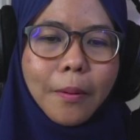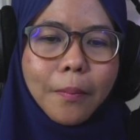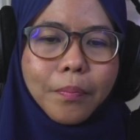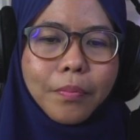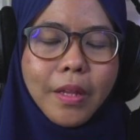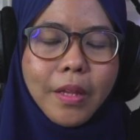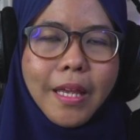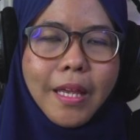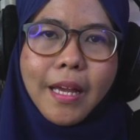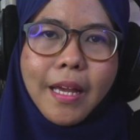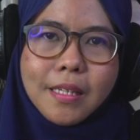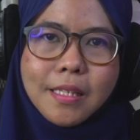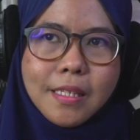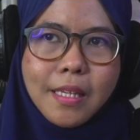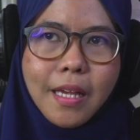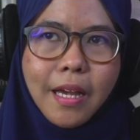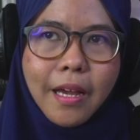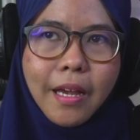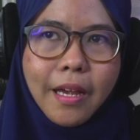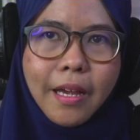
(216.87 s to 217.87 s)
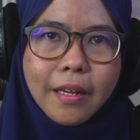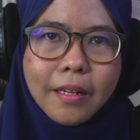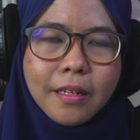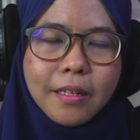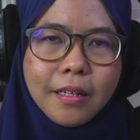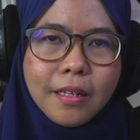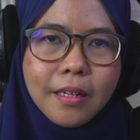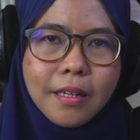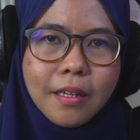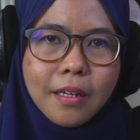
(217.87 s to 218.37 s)
yes,
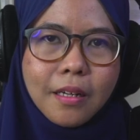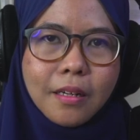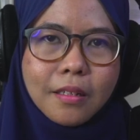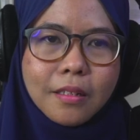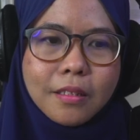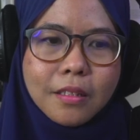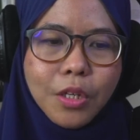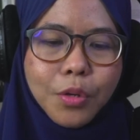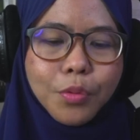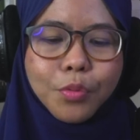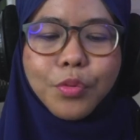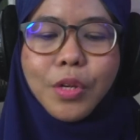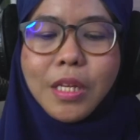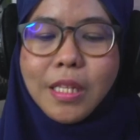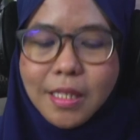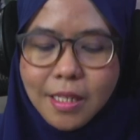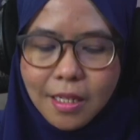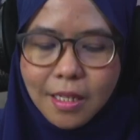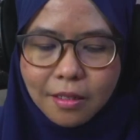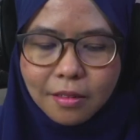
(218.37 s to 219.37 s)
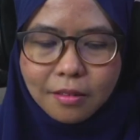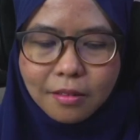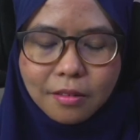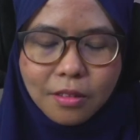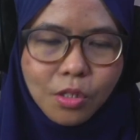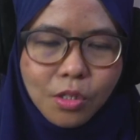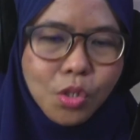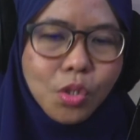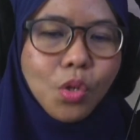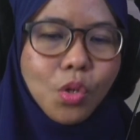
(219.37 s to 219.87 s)
and
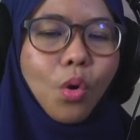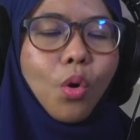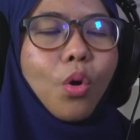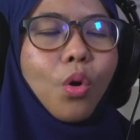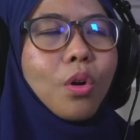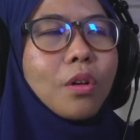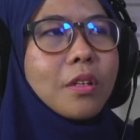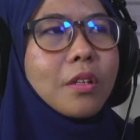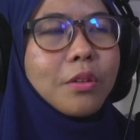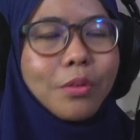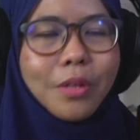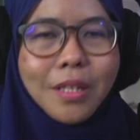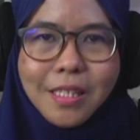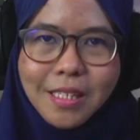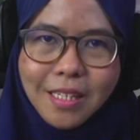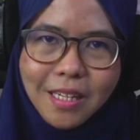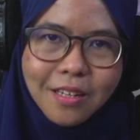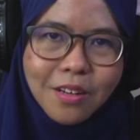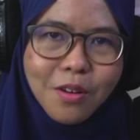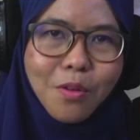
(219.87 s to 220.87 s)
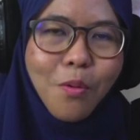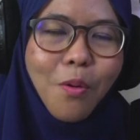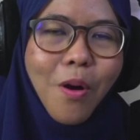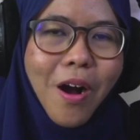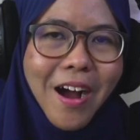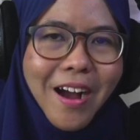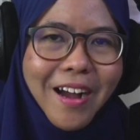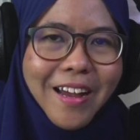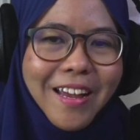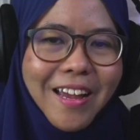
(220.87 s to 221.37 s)
the sole reason
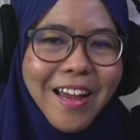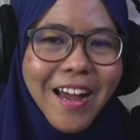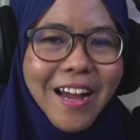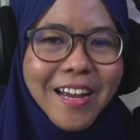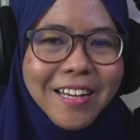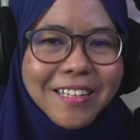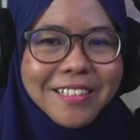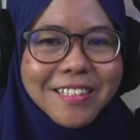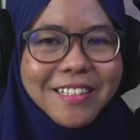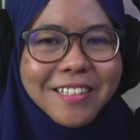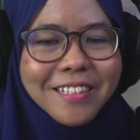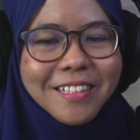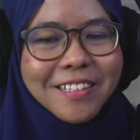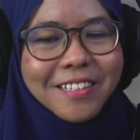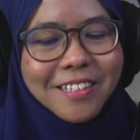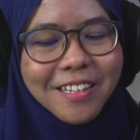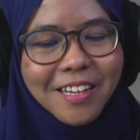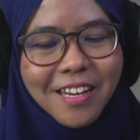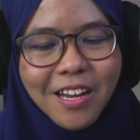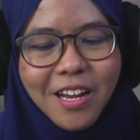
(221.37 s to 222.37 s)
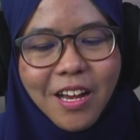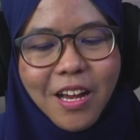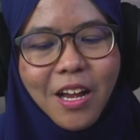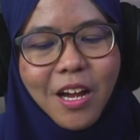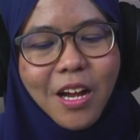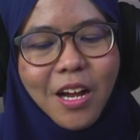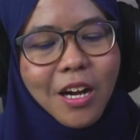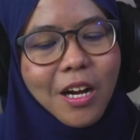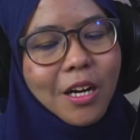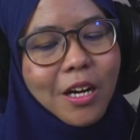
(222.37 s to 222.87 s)
why I didn't
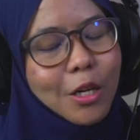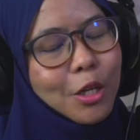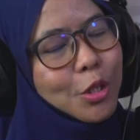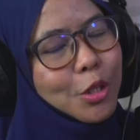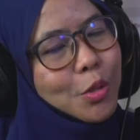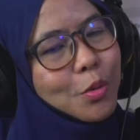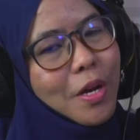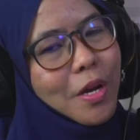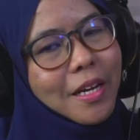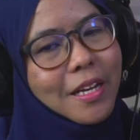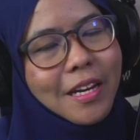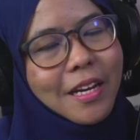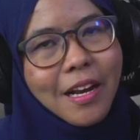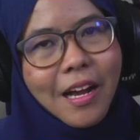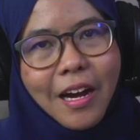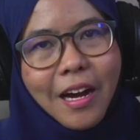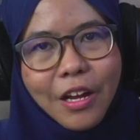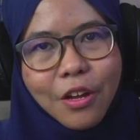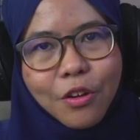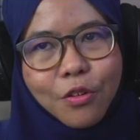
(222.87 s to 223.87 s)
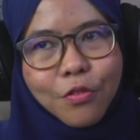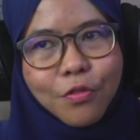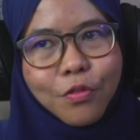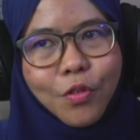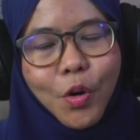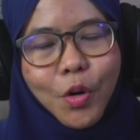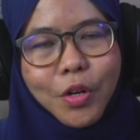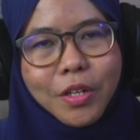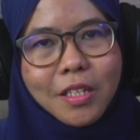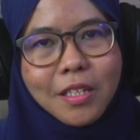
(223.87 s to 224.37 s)
do any live
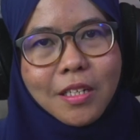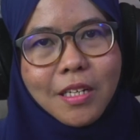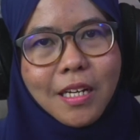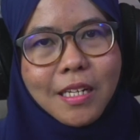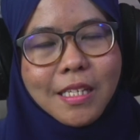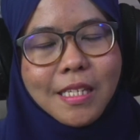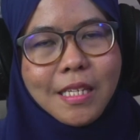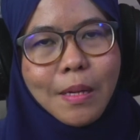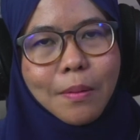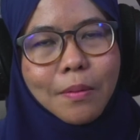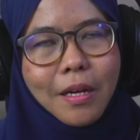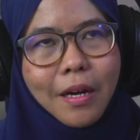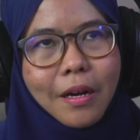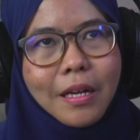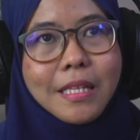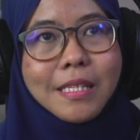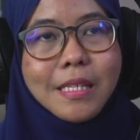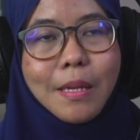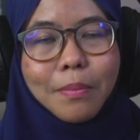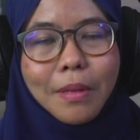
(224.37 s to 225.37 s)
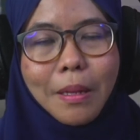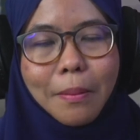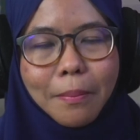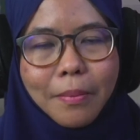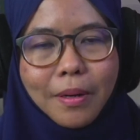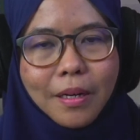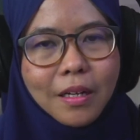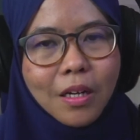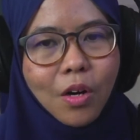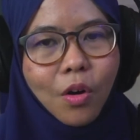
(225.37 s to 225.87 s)
in
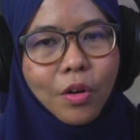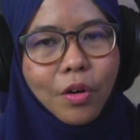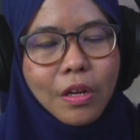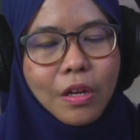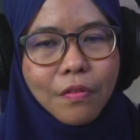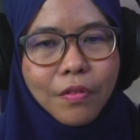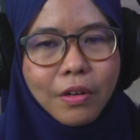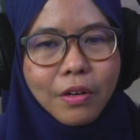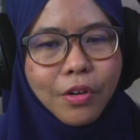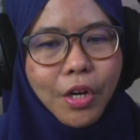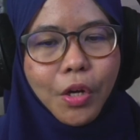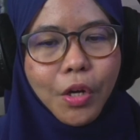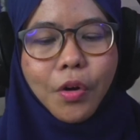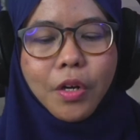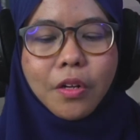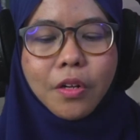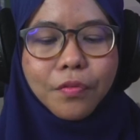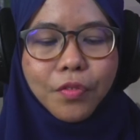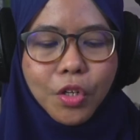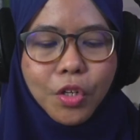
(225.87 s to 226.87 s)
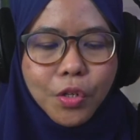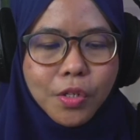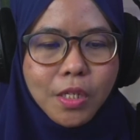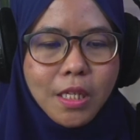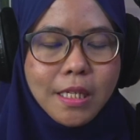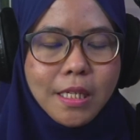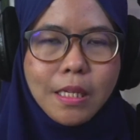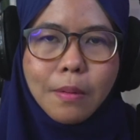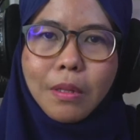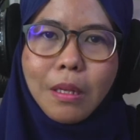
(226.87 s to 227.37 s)
September or even recorded videos
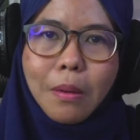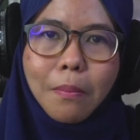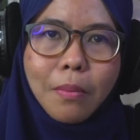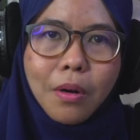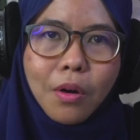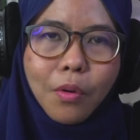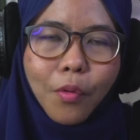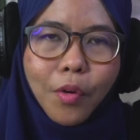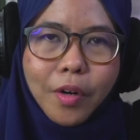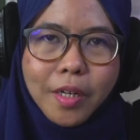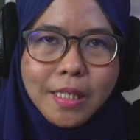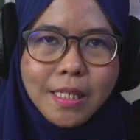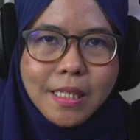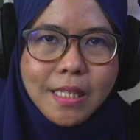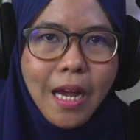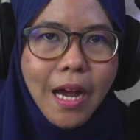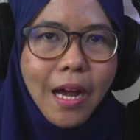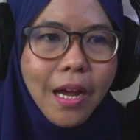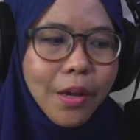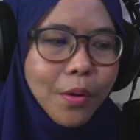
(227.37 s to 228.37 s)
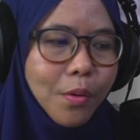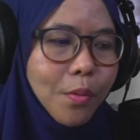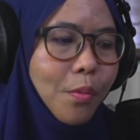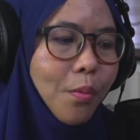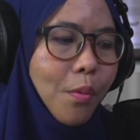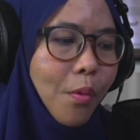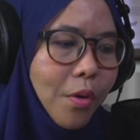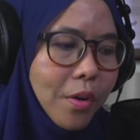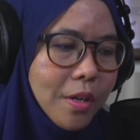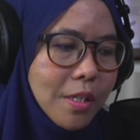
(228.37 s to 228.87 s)
in September was I
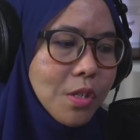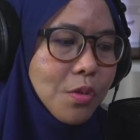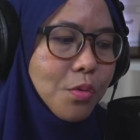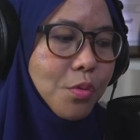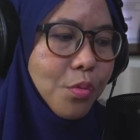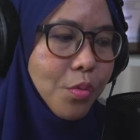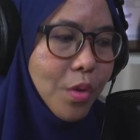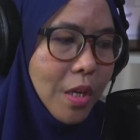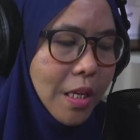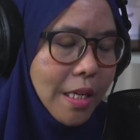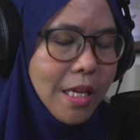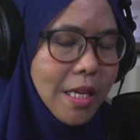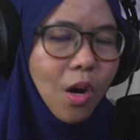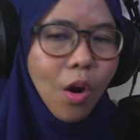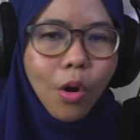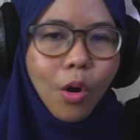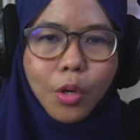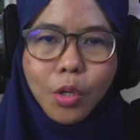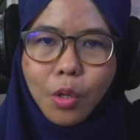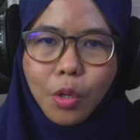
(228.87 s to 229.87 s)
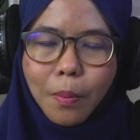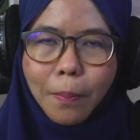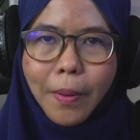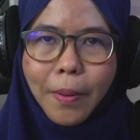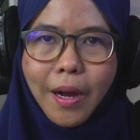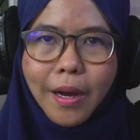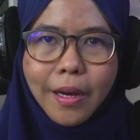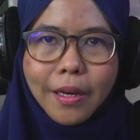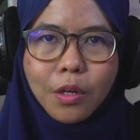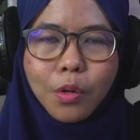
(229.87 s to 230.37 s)
was really
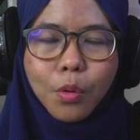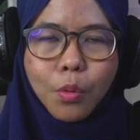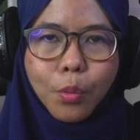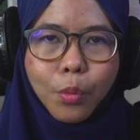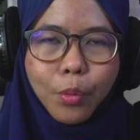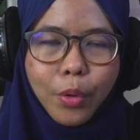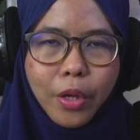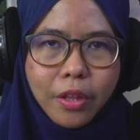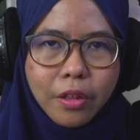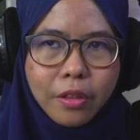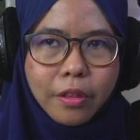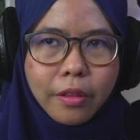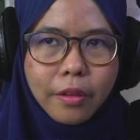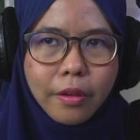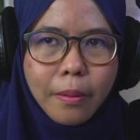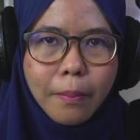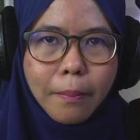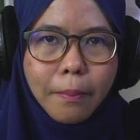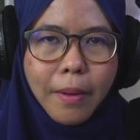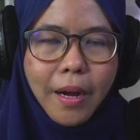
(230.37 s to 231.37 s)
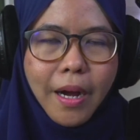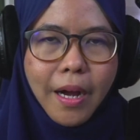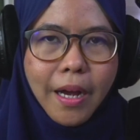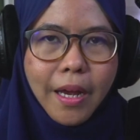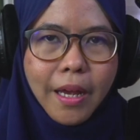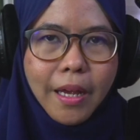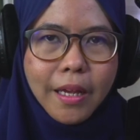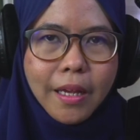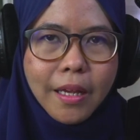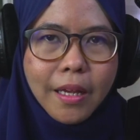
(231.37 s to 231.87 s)
occupied with
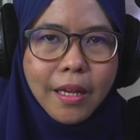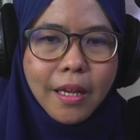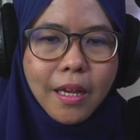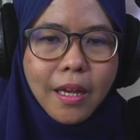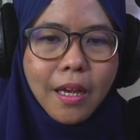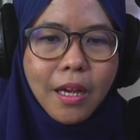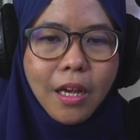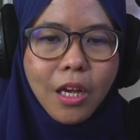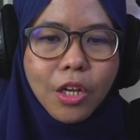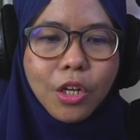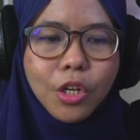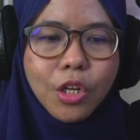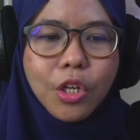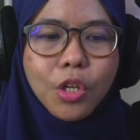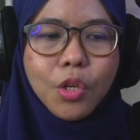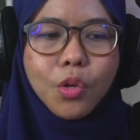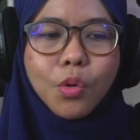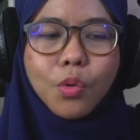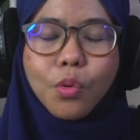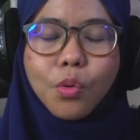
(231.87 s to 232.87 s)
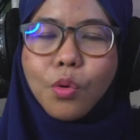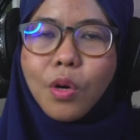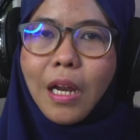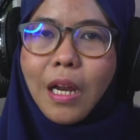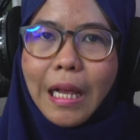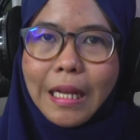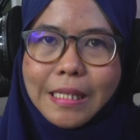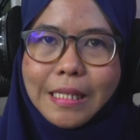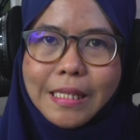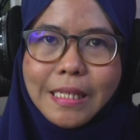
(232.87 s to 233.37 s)
my new
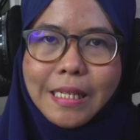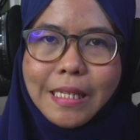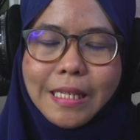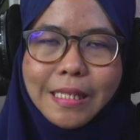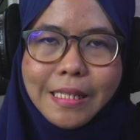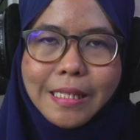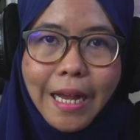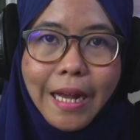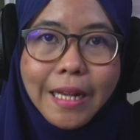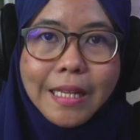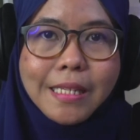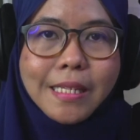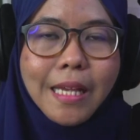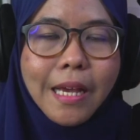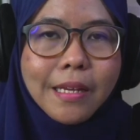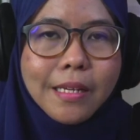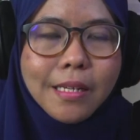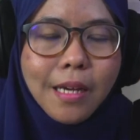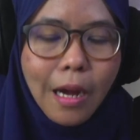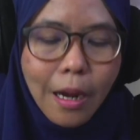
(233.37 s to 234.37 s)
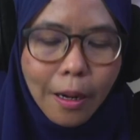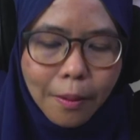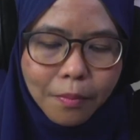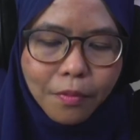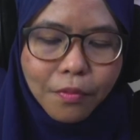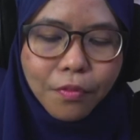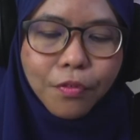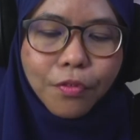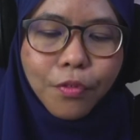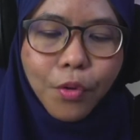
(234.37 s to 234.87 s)
classes that I signed up
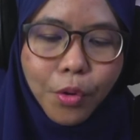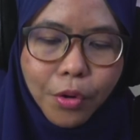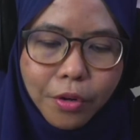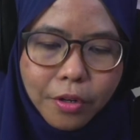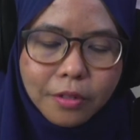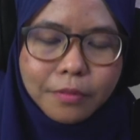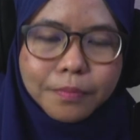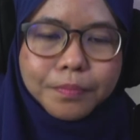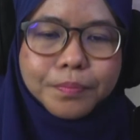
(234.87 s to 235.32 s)
for.